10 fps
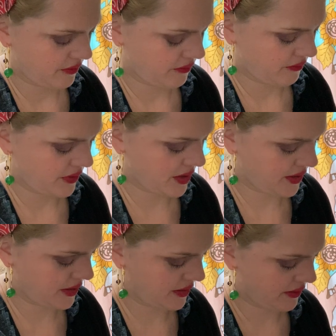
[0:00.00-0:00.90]

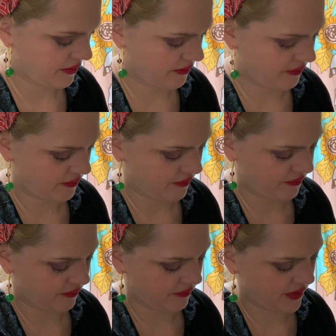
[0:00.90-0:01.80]
Alright.
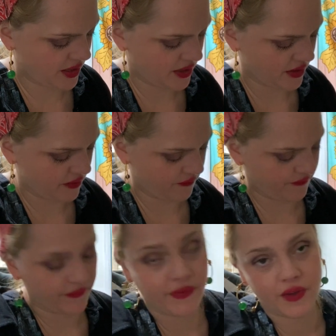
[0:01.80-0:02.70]
There you go.
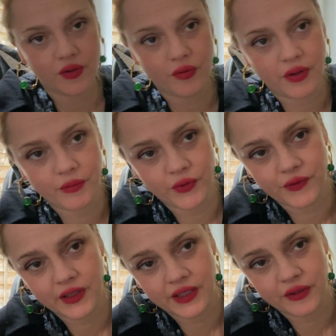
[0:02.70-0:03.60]
You are
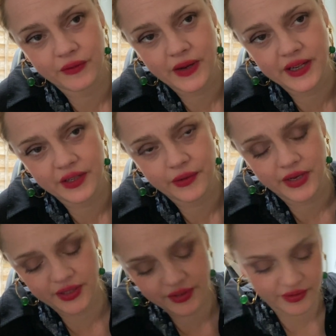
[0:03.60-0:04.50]
moving in the right
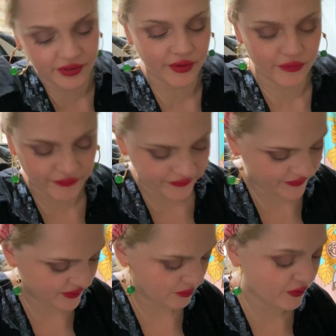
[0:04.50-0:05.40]
direction. So,
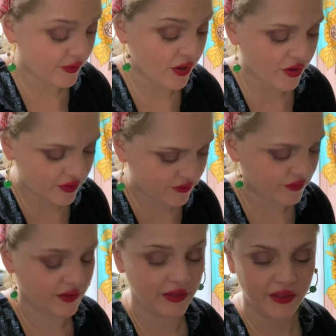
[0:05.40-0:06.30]
moving on.
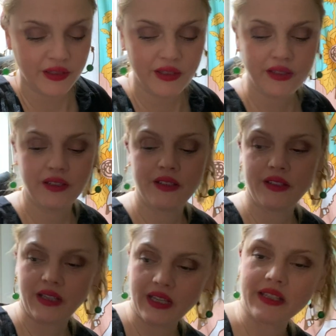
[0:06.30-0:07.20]

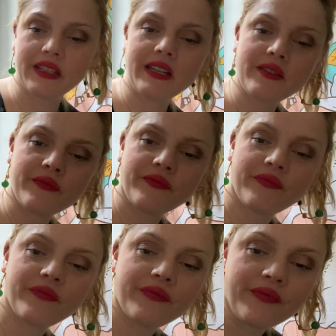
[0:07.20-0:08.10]
Healing.
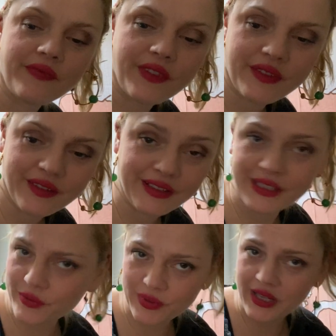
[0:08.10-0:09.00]

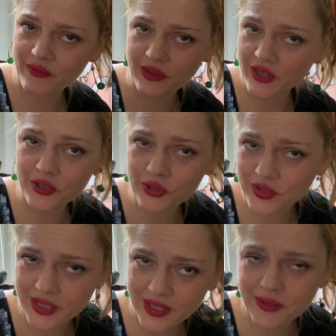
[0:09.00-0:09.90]
Literally everything I
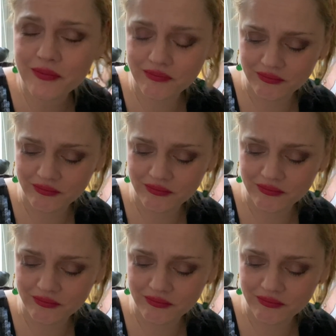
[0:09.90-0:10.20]
just said.